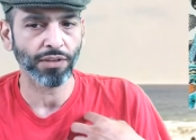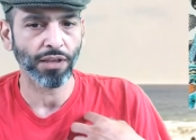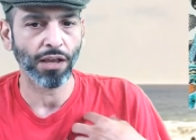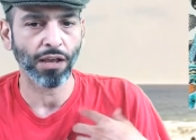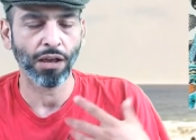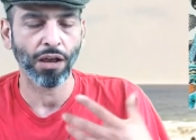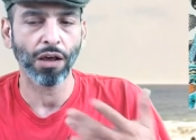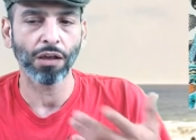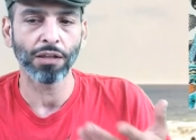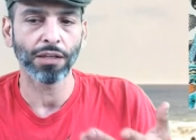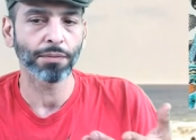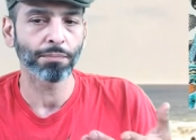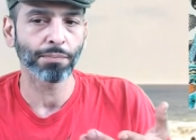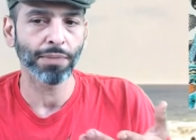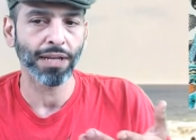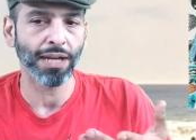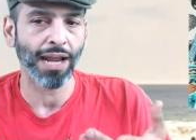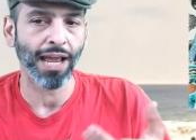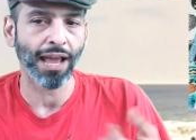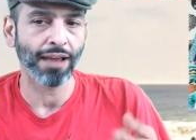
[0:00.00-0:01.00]
I'll
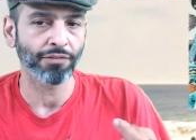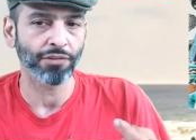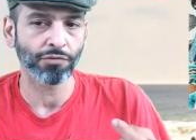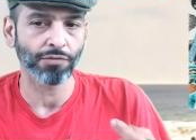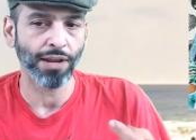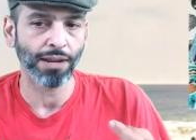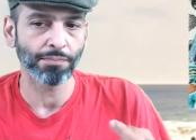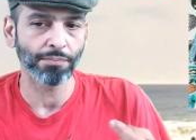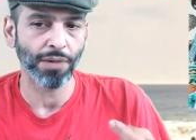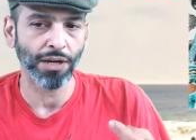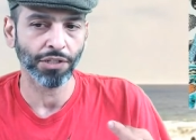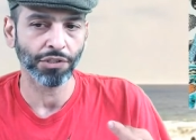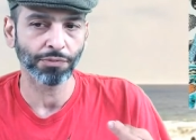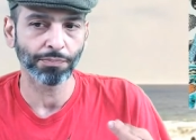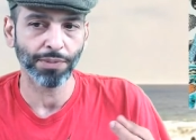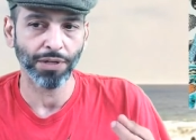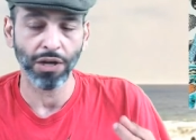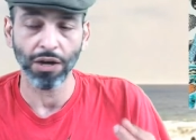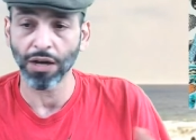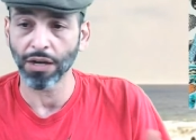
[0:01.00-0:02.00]
admit I haven't read much
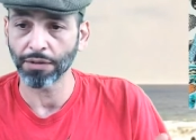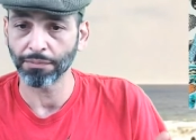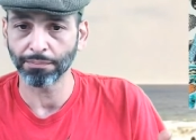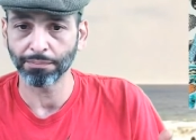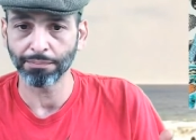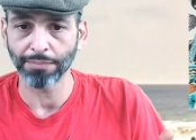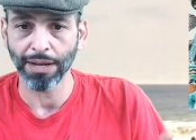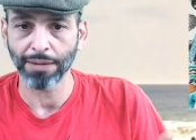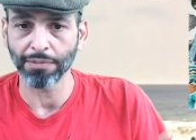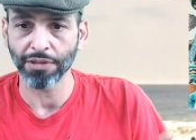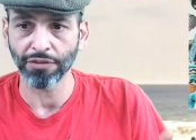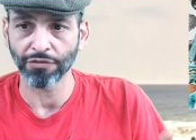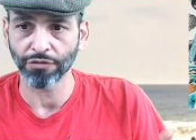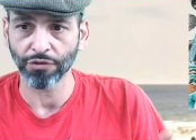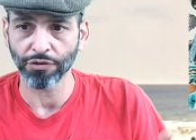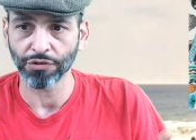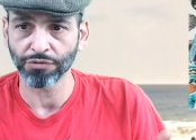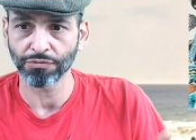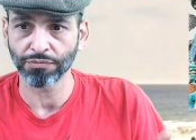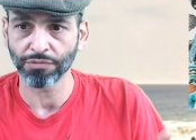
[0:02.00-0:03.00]
beyond maybe the
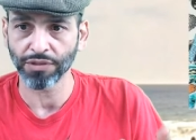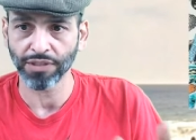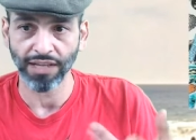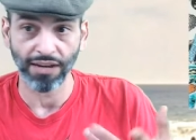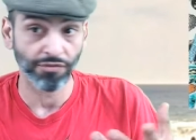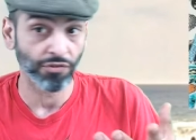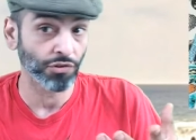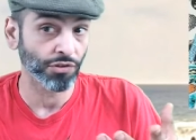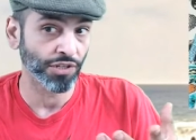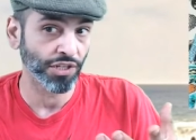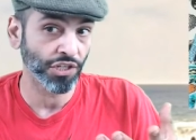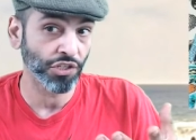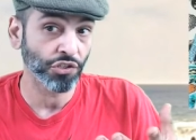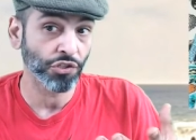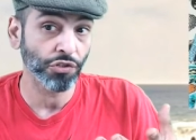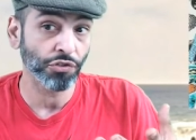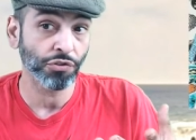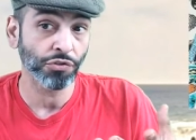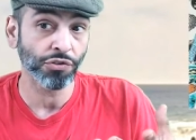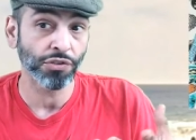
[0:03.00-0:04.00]
first several
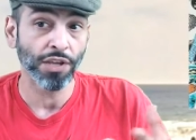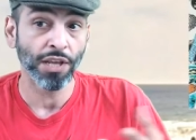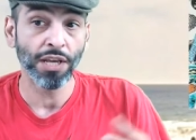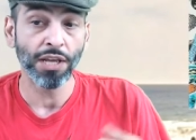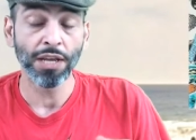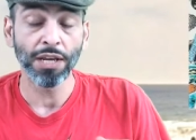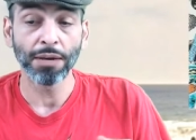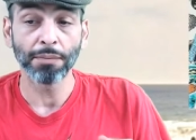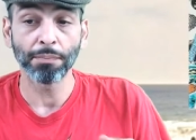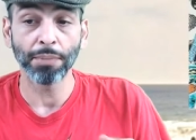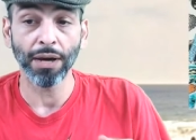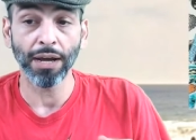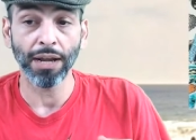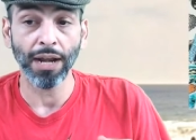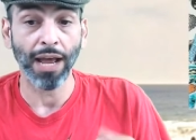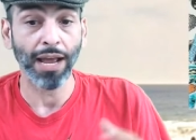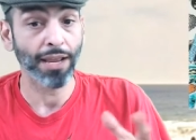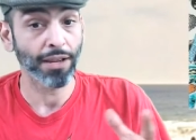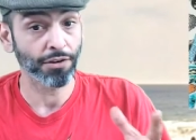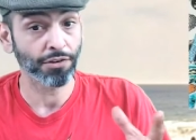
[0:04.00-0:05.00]
issues, but
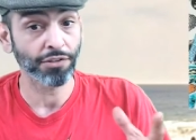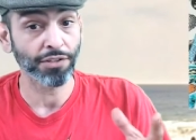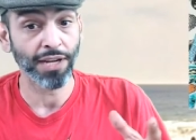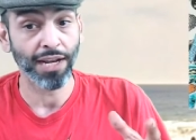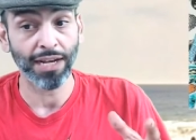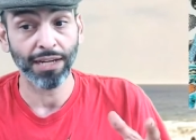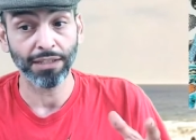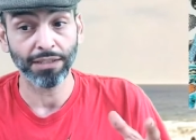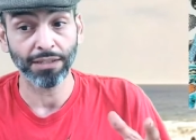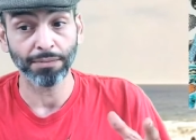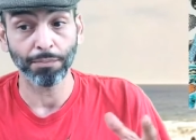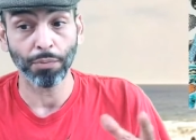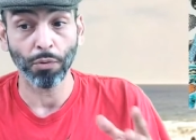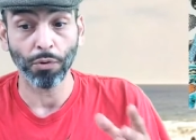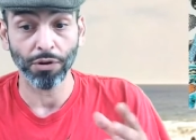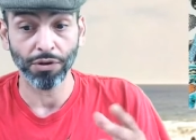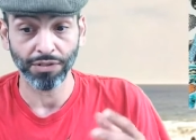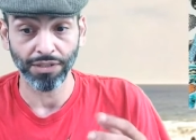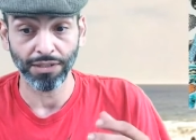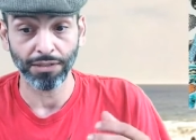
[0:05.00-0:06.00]
I understand its
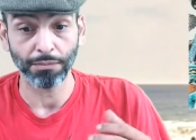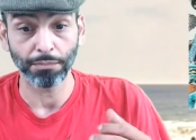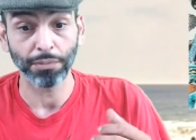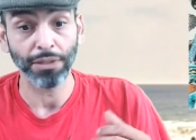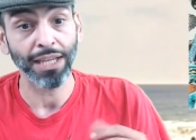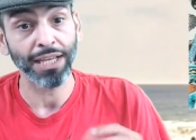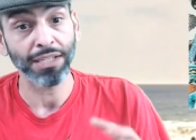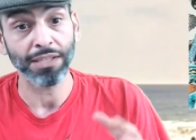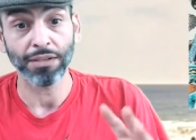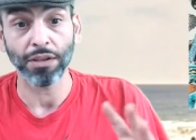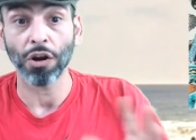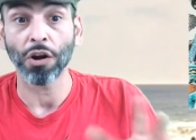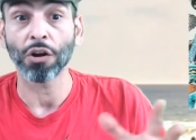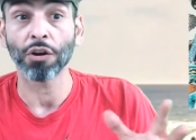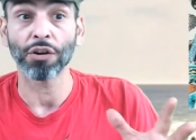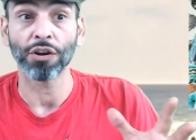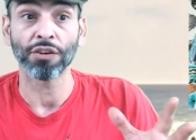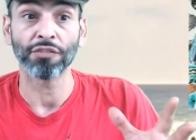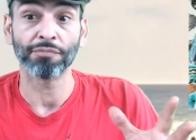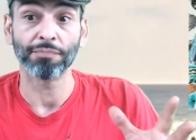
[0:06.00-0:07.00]
importance and place in the
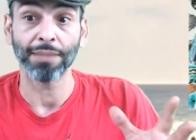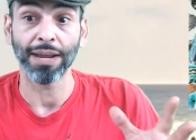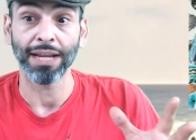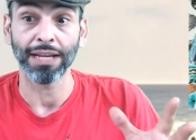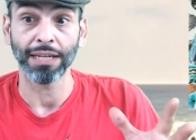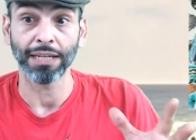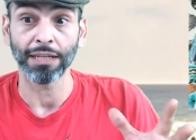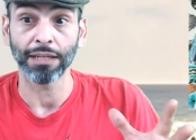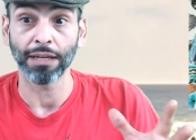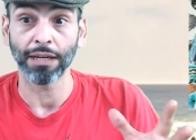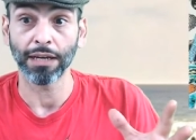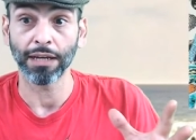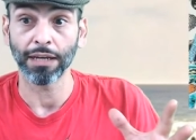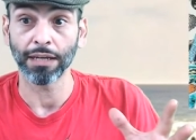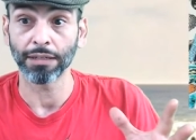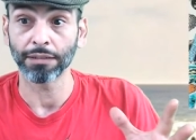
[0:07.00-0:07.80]
heart of many uh,